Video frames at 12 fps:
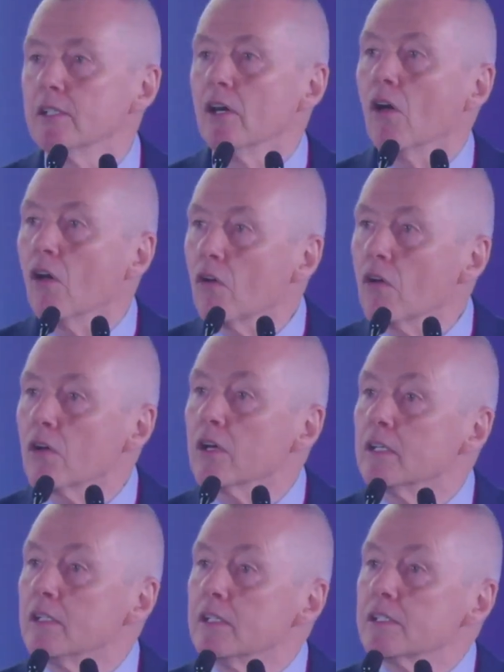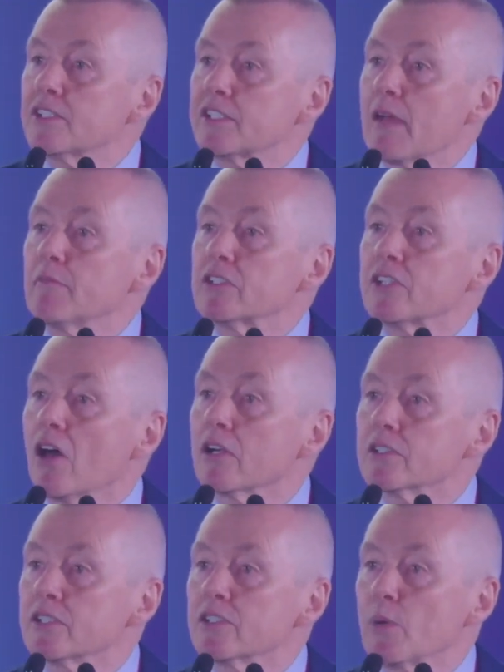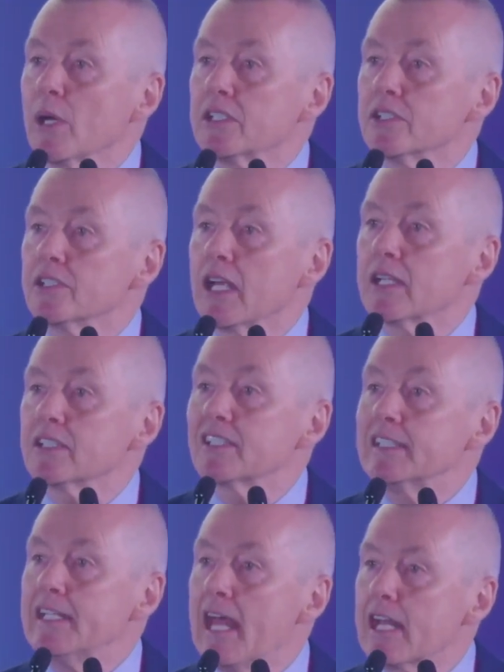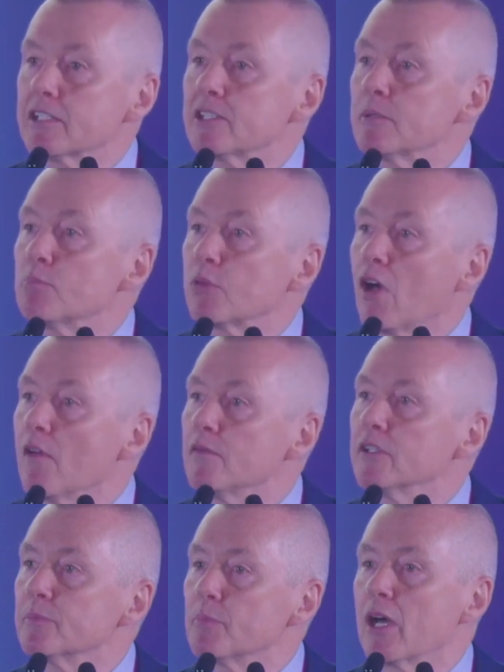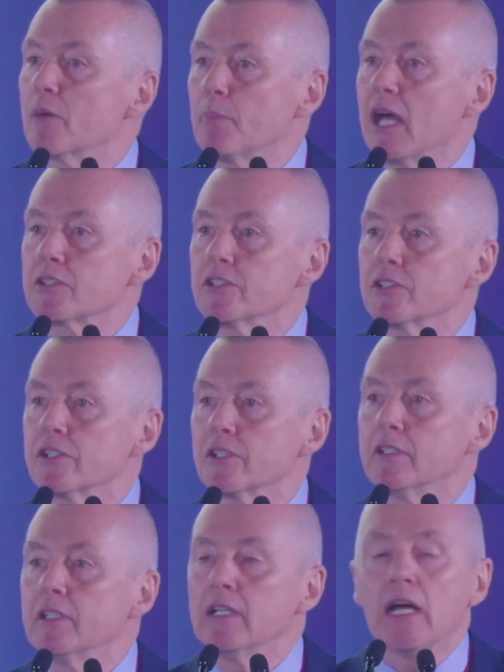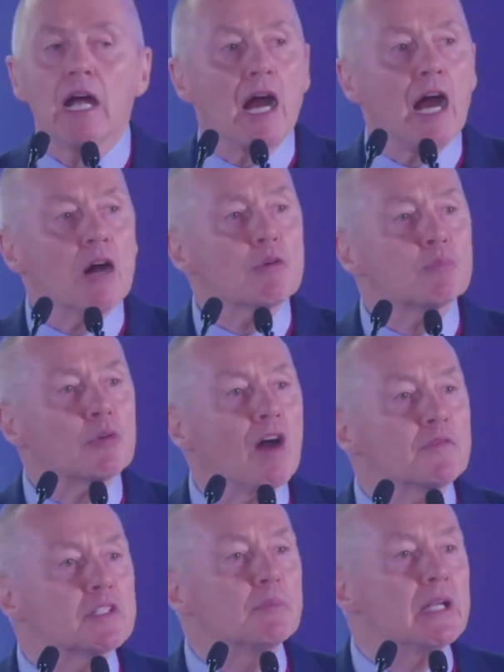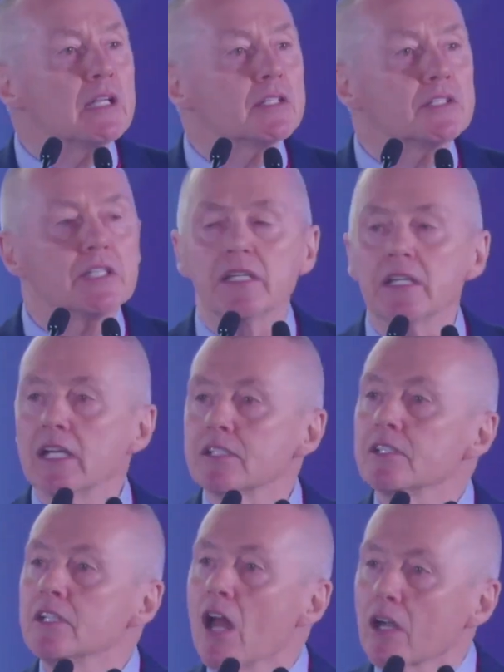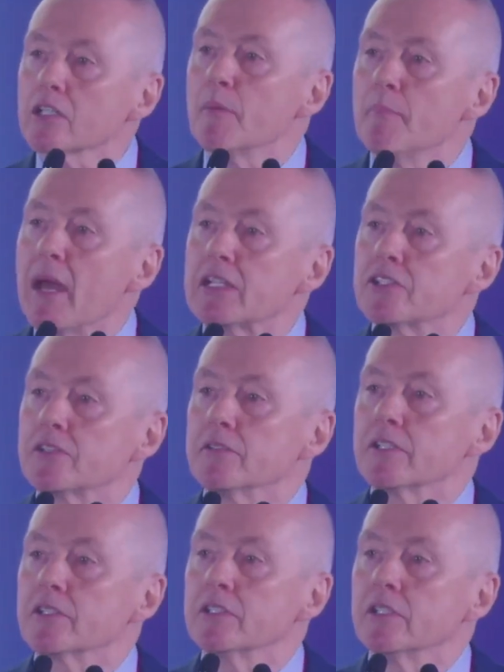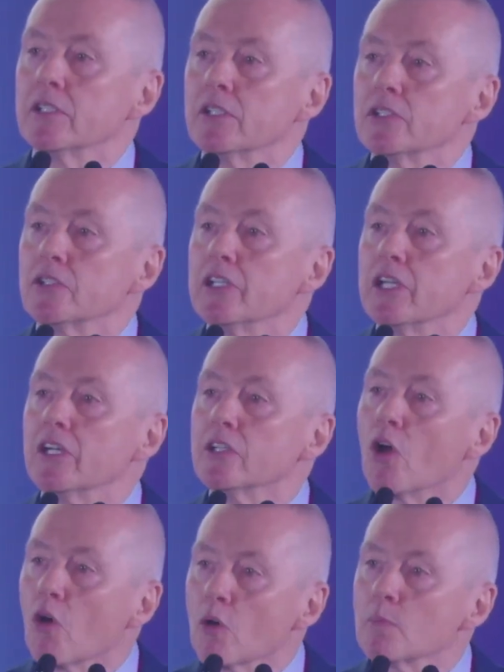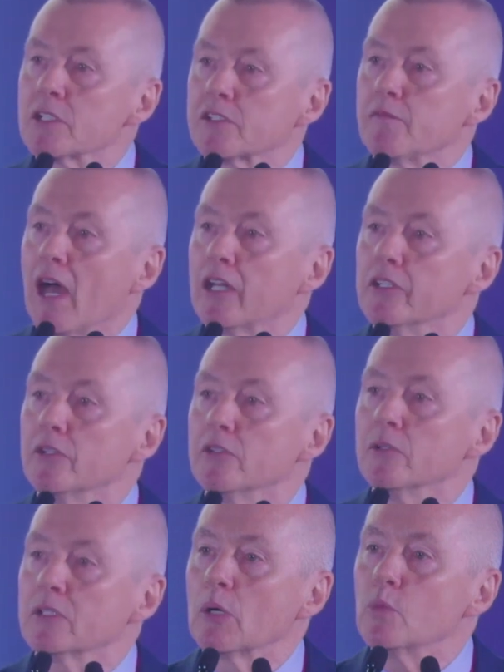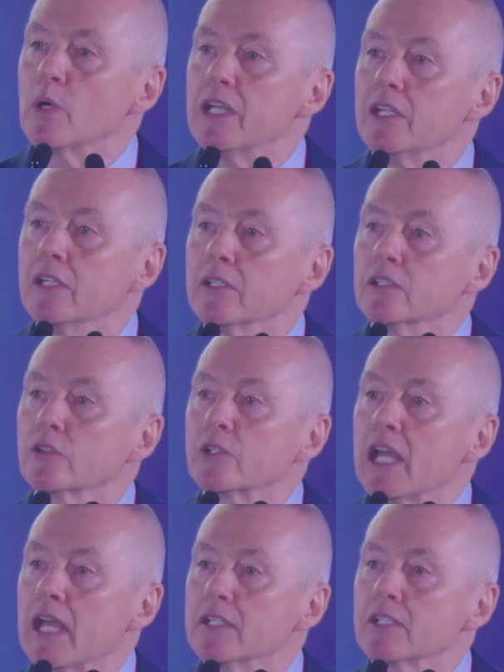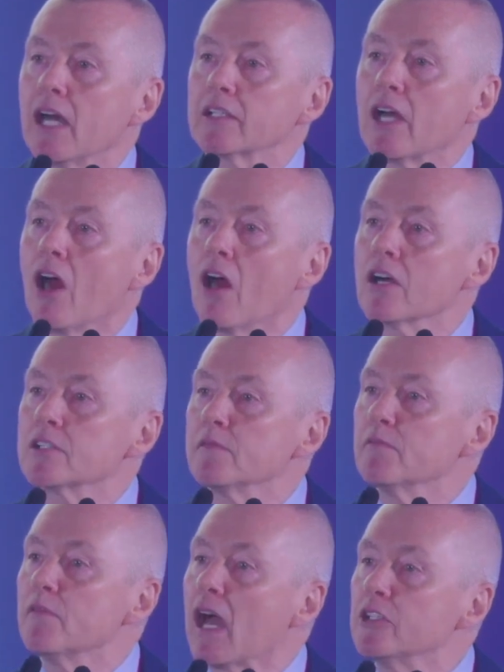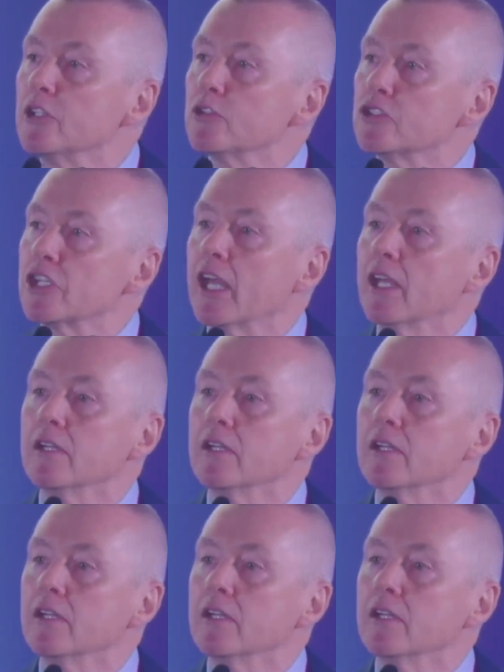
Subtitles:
or $7.20 net profit per passenger. Our profitability is not commensurate to the enormous value that we create at the heart of a value chain